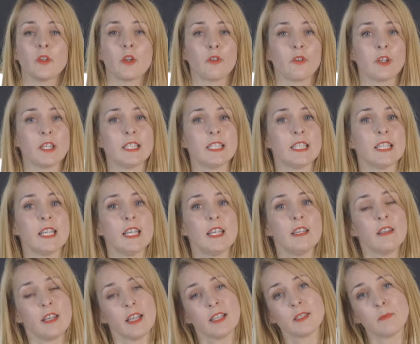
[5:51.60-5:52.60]
green
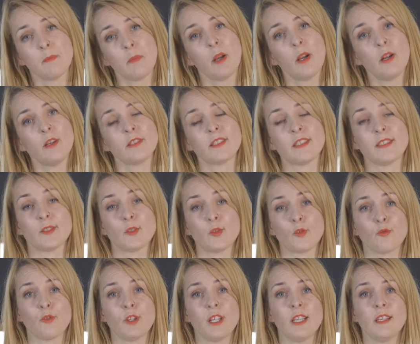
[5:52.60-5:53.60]
tea is a plant, it's
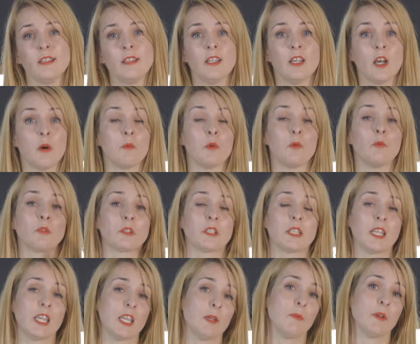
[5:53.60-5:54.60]
green, and we want to
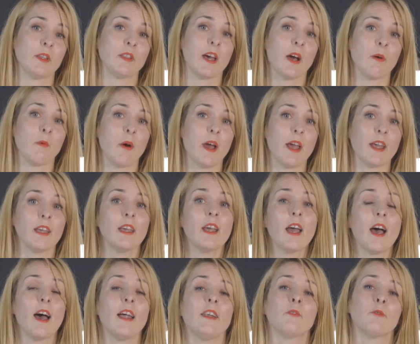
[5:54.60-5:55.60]
keep it that way.
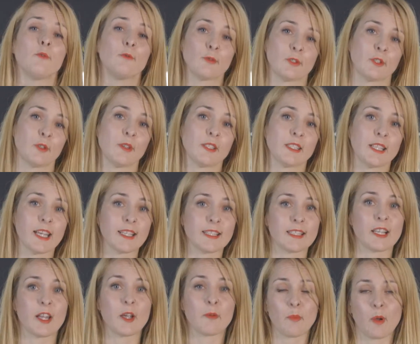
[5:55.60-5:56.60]
And also it
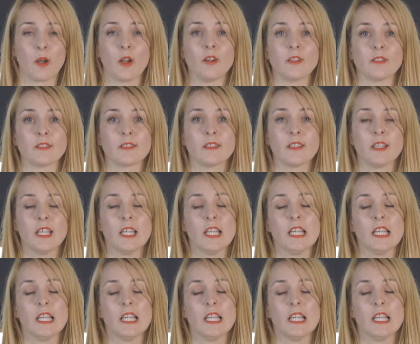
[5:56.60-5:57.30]
tastes like plants.